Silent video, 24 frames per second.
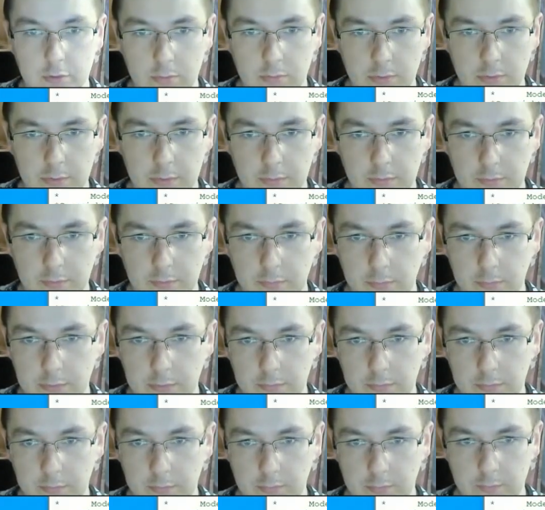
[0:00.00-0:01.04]
what
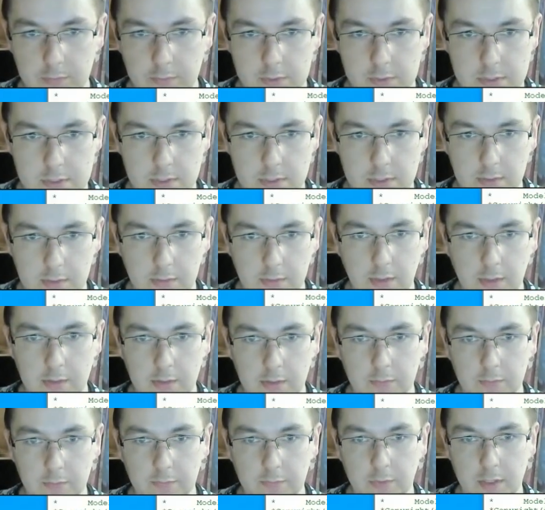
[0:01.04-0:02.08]
was that kind
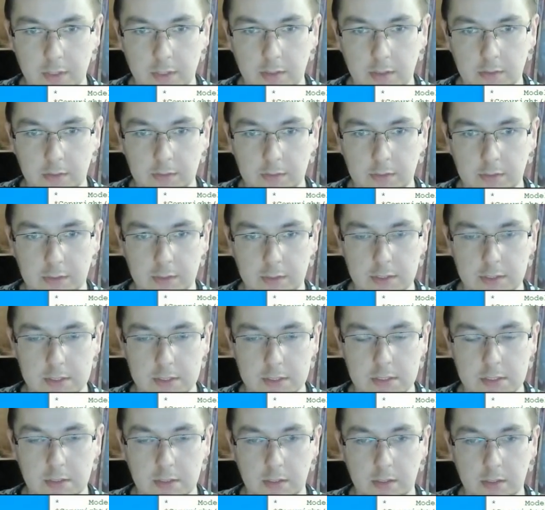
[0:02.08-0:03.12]
of file. That
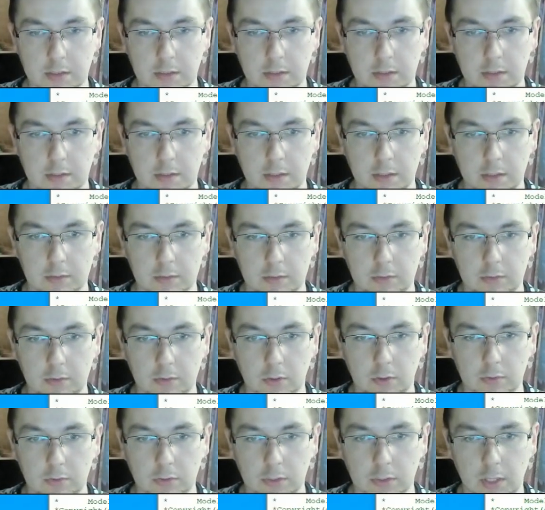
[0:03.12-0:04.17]
is like
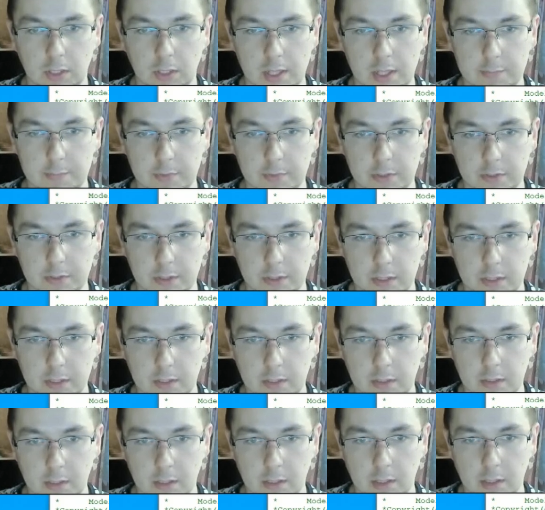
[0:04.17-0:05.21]
.library,
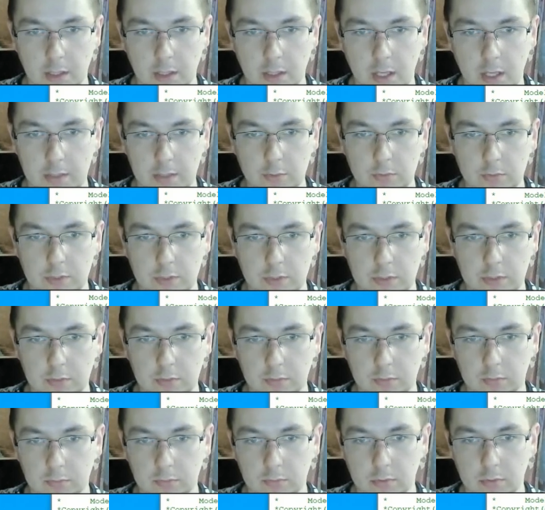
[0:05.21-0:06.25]
and you need
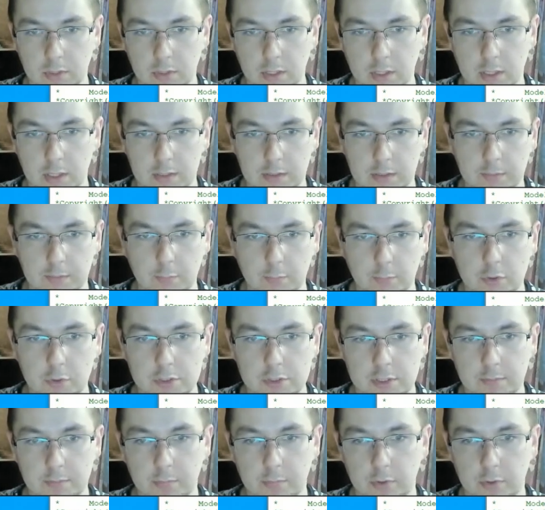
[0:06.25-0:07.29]
to, the most
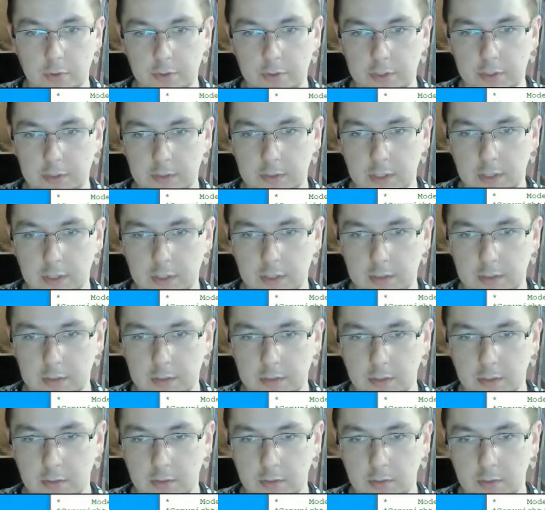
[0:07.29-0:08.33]
important are
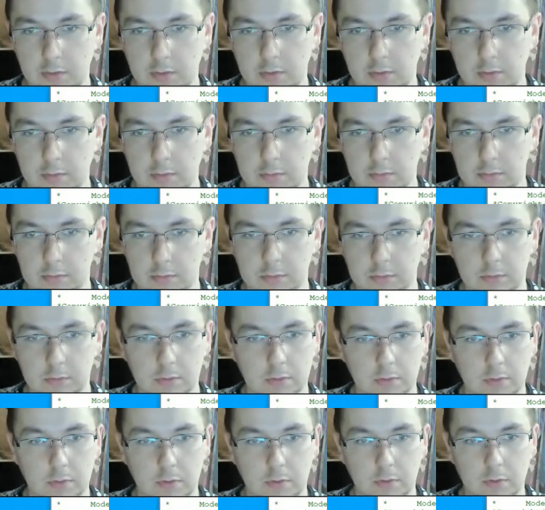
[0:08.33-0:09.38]

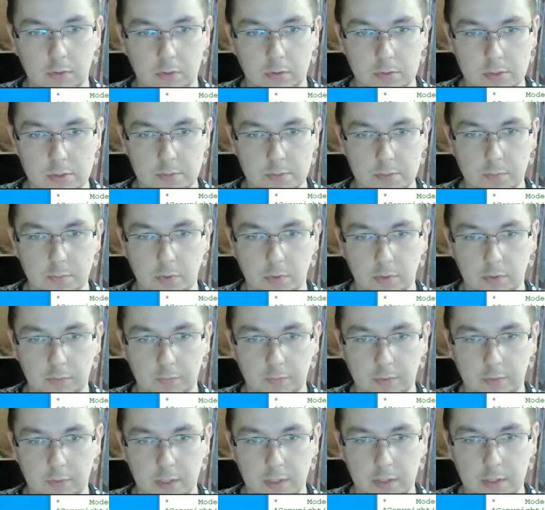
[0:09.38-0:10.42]
those both
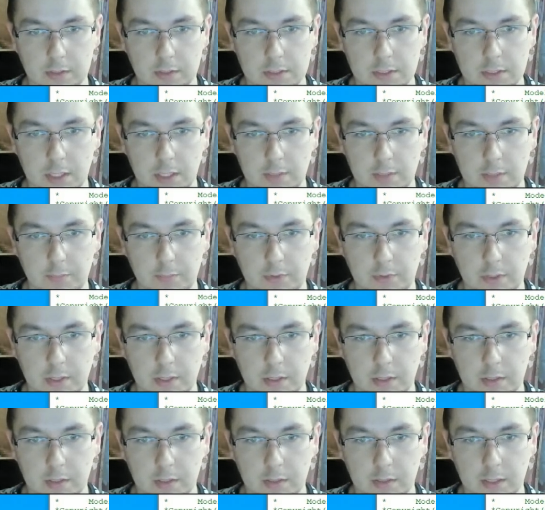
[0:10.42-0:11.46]
files, library
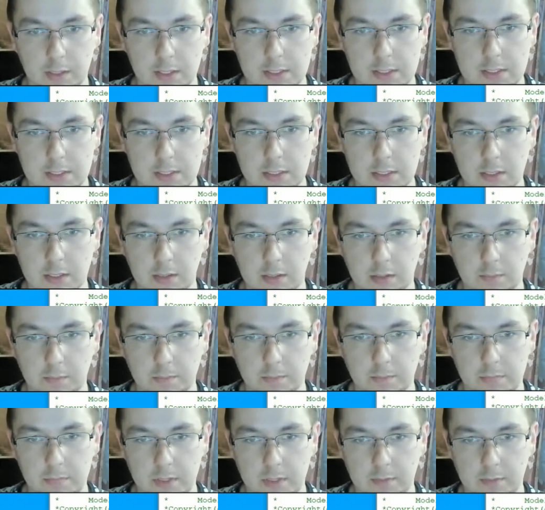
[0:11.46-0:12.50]
and
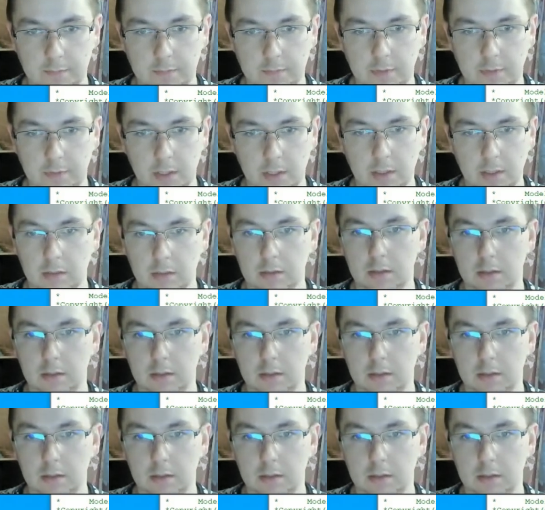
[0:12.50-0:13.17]
slb file.